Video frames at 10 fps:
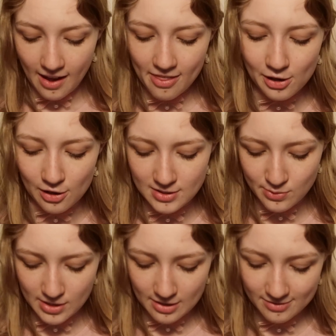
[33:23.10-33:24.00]
And the
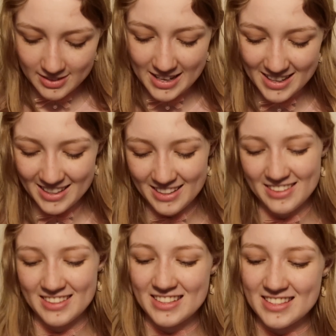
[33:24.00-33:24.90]
last one.
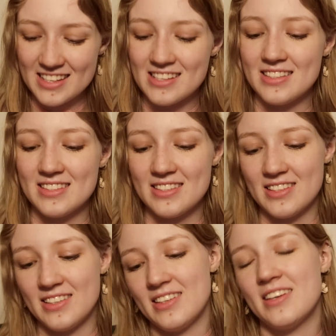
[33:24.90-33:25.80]
This is
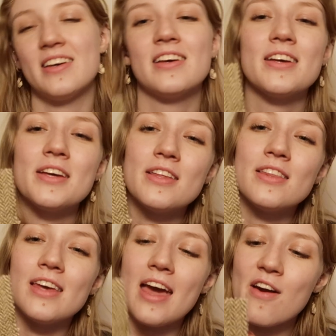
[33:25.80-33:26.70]

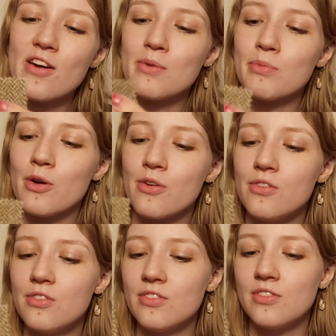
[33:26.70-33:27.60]
the
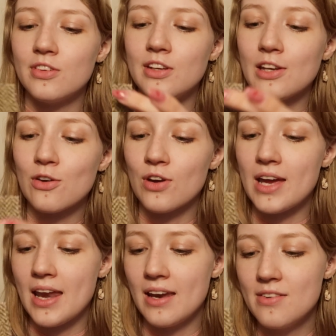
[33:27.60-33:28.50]
herringbone in
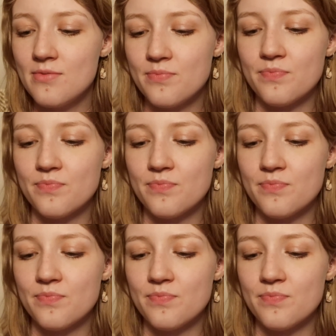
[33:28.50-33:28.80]
green.